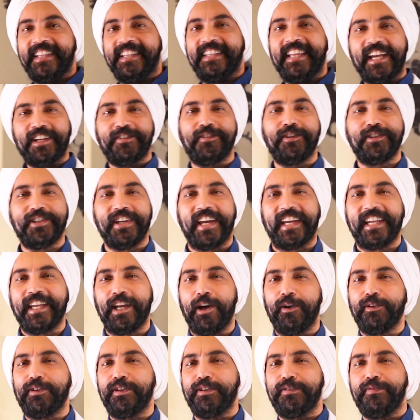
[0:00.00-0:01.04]
Thanks for checking
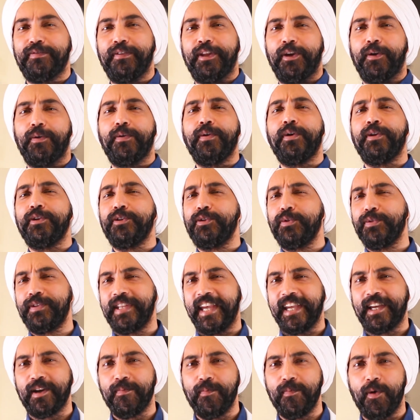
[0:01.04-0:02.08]
out this video. Do
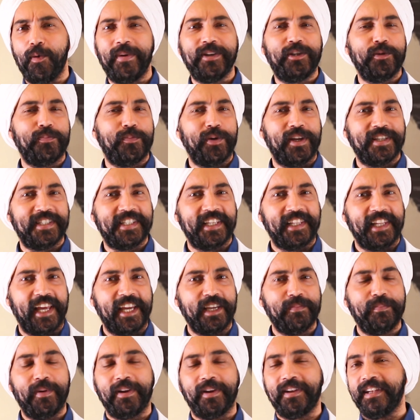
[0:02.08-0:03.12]
take a moment to press the
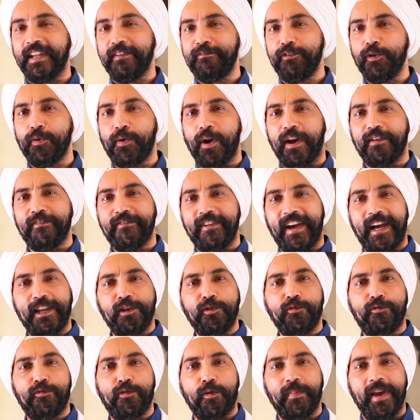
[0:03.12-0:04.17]
like button if you got
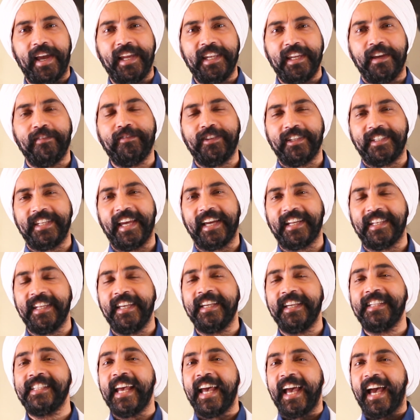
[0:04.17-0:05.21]
value from any of the
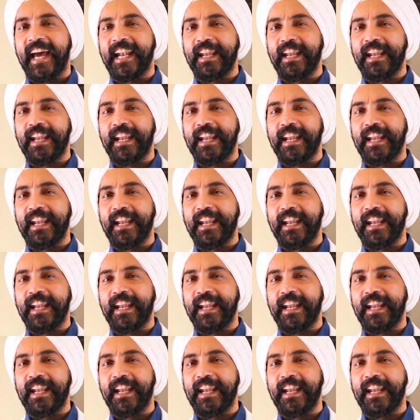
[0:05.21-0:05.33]
techniques.